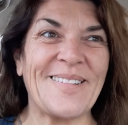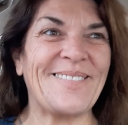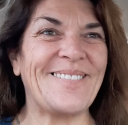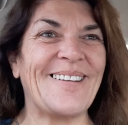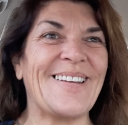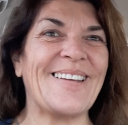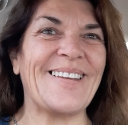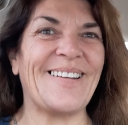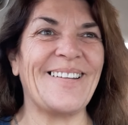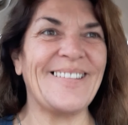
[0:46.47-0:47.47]
we got to
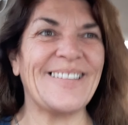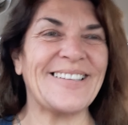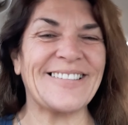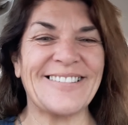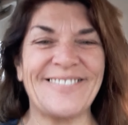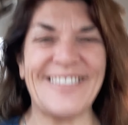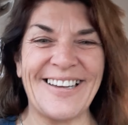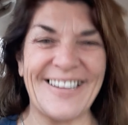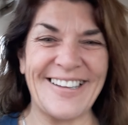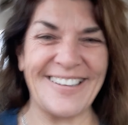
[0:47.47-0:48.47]
get on this. We
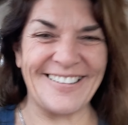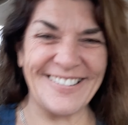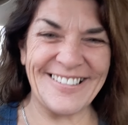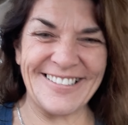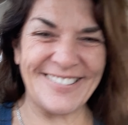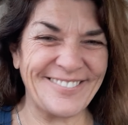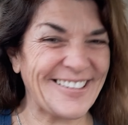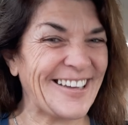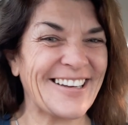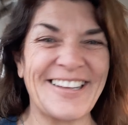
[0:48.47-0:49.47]
got to get on this. We
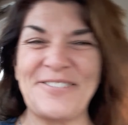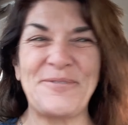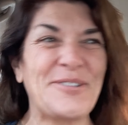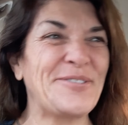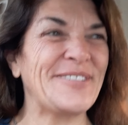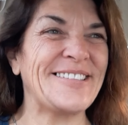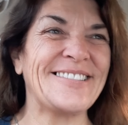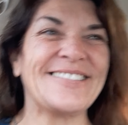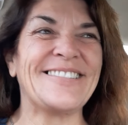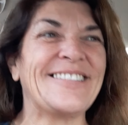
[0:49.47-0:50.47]
got to get
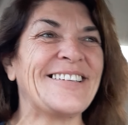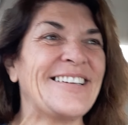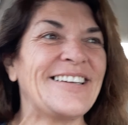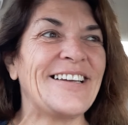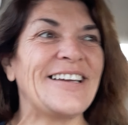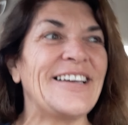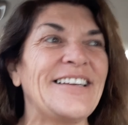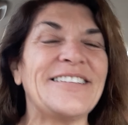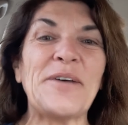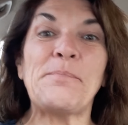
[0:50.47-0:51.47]
moving.
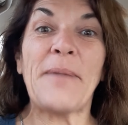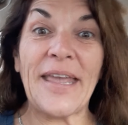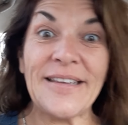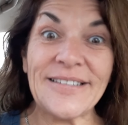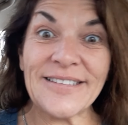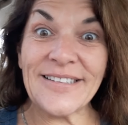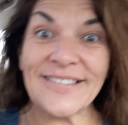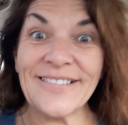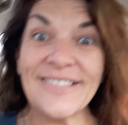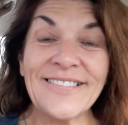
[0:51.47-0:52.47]
It's
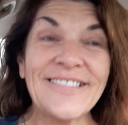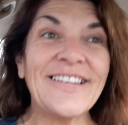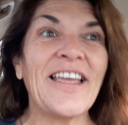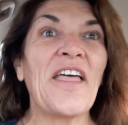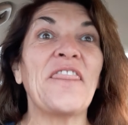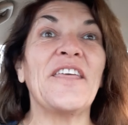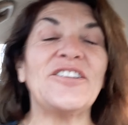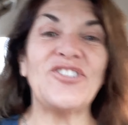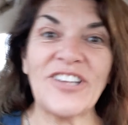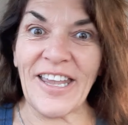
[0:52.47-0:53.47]
amazing the
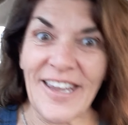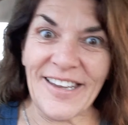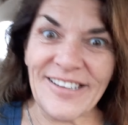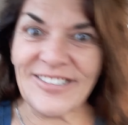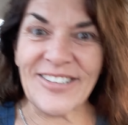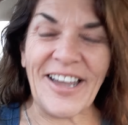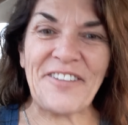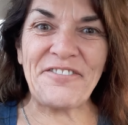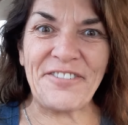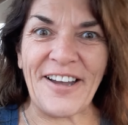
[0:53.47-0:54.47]
change I
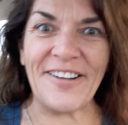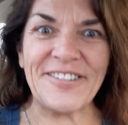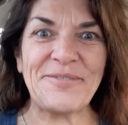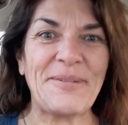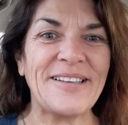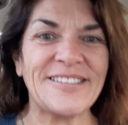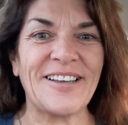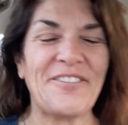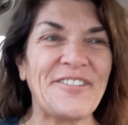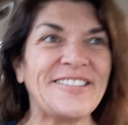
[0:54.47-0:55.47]
found in
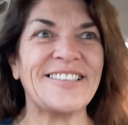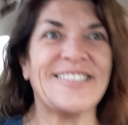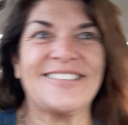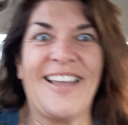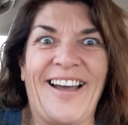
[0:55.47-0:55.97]
myself. It's just,